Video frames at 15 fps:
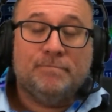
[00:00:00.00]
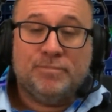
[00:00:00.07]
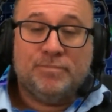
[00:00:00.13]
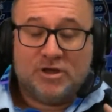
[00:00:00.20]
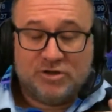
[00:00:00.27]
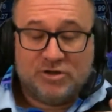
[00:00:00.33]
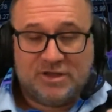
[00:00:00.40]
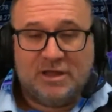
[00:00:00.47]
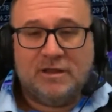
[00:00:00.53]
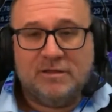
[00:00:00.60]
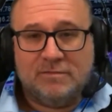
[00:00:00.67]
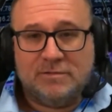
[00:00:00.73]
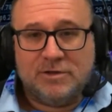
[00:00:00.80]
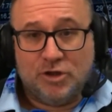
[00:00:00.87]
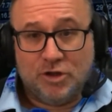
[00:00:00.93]
because
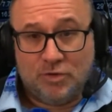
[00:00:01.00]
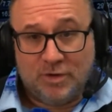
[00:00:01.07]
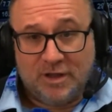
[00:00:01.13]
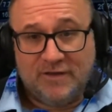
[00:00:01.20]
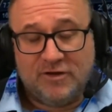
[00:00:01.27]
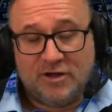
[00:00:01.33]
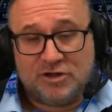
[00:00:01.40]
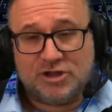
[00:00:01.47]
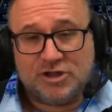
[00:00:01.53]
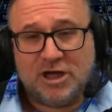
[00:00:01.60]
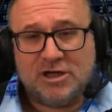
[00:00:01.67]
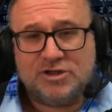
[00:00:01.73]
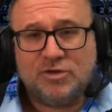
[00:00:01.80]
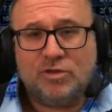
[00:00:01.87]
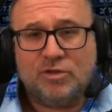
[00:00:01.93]
if you're
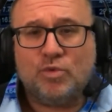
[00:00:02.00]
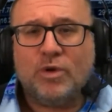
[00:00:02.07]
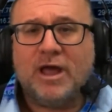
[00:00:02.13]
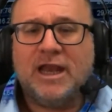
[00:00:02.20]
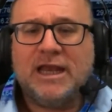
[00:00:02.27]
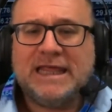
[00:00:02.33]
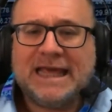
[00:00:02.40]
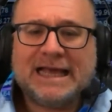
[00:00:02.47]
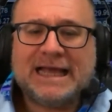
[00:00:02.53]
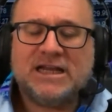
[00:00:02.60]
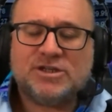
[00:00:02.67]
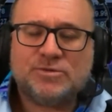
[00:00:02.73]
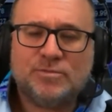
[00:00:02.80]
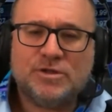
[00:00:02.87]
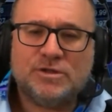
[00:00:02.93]
charged through early
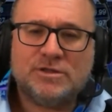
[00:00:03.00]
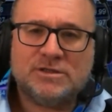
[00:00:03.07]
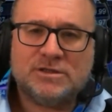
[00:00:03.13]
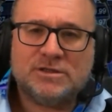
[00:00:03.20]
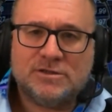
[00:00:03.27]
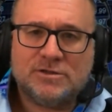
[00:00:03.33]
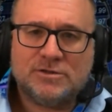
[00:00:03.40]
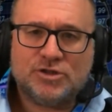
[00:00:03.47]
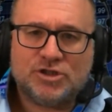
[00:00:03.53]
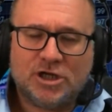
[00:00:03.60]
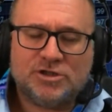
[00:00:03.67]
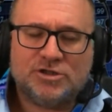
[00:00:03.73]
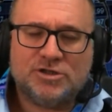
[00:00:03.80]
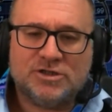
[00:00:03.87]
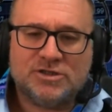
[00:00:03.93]
encashment
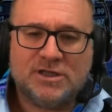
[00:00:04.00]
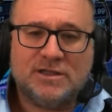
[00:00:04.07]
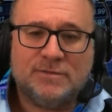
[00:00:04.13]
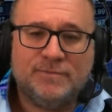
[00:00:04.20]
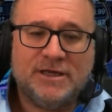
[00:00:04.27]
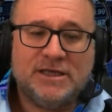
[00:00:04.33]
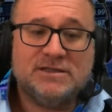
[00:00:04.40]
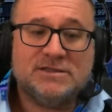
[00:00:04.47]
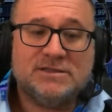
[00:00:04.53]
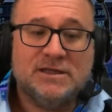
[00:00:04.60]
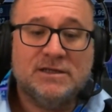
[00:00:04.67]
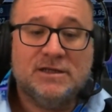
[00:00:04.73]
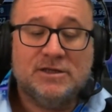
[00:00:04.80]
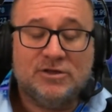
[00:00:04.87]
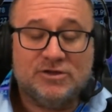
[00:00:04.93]
charges, it means
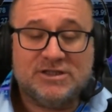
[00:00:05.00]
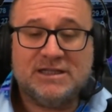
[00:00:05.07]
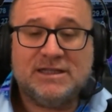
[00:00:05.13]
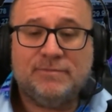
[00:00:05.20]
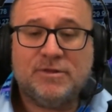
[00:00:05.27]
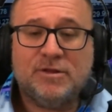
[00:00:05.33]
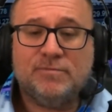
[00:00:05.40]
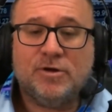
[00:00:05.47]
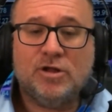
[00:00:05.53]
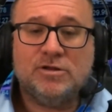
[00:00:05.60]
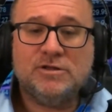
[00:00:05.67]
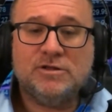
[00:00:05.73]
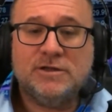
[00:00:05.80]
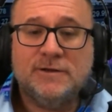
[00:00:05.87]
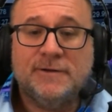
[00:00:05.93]
you set up the
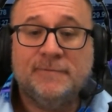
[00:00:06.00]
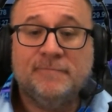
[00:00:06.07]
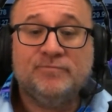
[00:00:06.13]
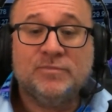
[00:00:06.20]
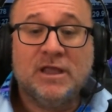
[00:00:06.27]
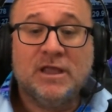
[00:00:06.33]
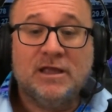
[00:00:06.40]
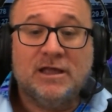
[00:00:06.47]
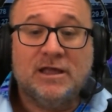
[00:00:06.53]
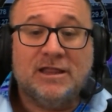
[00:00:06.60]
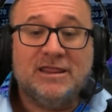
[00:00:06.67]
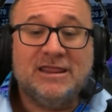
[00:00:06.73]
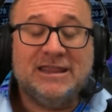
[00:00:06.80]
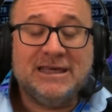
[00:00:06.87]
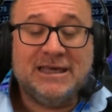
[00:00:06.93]
bond,
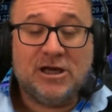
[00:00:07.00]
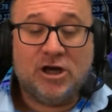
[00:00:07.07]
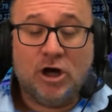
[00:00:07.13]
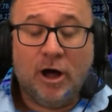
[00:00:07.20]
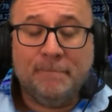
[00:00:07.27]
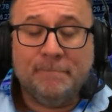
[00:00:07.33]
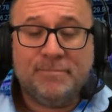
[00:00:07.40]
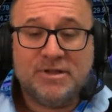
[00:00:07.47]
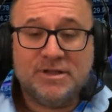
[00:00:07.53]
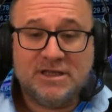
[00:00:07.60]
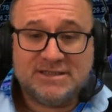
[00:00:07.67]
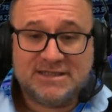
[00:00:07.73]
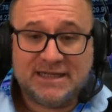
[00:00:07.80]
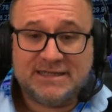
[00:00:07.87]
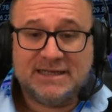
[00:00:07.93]
the
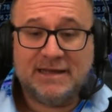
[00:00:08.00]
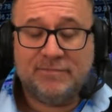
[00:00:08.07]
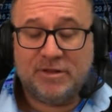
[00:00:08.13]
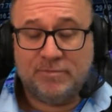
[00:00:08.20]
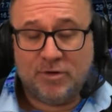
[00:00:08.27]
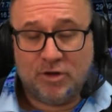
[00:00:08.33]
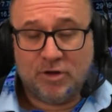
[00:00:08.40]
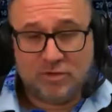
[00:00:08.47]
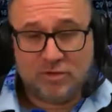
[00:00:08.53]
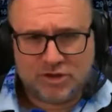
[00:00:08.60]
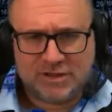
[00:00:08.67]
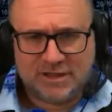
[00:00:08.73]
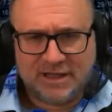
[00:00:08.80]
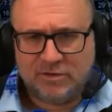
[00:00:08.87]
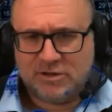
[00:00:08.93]
company setting up the bond,
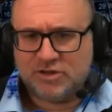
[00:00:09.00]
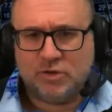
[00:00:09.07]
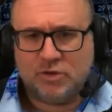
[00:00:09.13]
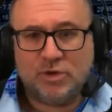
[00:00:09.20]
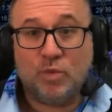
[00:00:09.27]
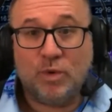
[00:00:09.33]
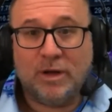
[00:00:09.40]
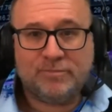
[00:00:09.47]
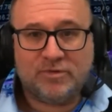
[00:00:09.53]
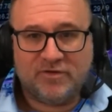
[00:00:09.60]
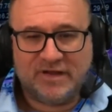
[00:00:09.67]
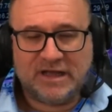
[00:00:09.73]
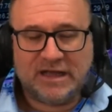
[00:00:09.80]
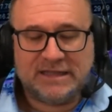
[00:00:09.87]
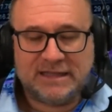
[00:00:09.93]
which now there's only one
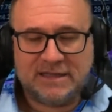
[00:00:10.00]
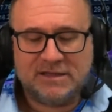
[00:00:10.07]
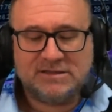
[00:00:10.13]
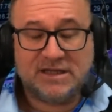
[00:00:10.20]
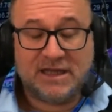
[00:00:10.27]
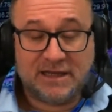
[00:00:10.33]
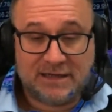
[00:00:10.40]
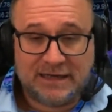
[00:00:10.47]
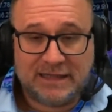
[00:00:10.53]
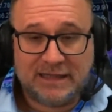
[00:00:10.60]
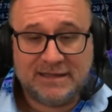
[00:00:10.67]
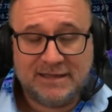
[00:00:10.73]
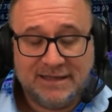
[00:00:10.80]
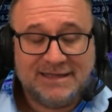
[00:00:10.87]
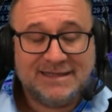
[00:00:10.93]
provider,
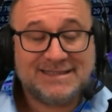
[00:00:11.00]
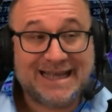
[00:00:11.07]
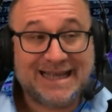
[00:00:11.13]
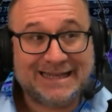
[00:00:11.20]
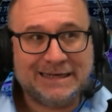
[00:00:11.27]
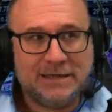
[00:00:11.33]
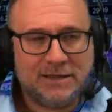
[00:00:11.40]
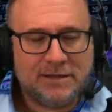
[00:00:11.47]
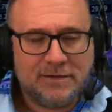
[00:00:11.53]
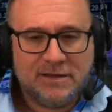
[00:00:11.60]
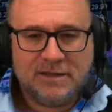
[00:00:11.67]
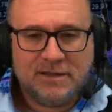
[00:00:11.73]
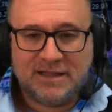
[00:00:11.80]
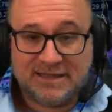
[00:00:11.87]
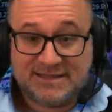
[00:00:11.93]
sadly,
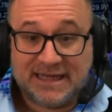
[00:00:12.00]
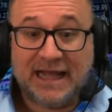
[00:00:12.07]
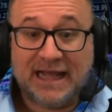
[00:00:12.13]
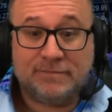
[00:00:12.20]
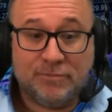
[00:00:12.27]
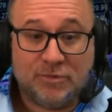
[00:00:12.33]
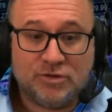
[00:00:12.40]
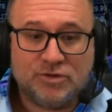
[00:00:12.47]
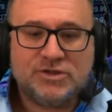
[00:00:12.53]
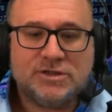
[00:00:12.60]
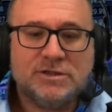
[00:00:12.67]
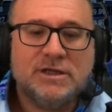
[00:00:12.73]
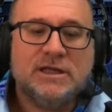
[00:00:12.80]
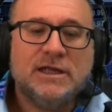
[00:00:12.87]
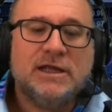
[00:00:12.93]
that's
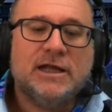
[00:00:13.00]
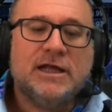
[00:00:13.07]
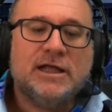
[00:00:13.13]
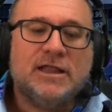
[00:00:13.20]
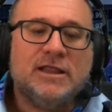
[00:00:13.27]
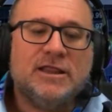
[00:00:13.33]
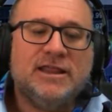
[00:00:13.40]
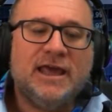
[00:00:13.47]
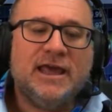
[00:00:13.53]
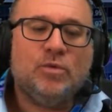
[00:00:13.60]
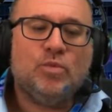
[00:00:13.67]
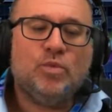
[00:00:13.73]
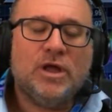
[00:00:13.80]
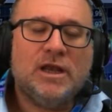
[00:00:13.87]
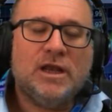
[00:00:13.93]
Atmost, they
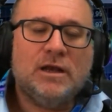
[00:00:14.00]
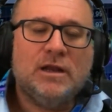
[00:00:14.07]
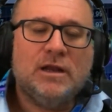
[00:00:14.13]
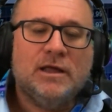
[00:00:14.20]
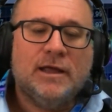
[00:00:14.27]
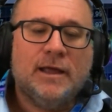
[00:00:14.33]
will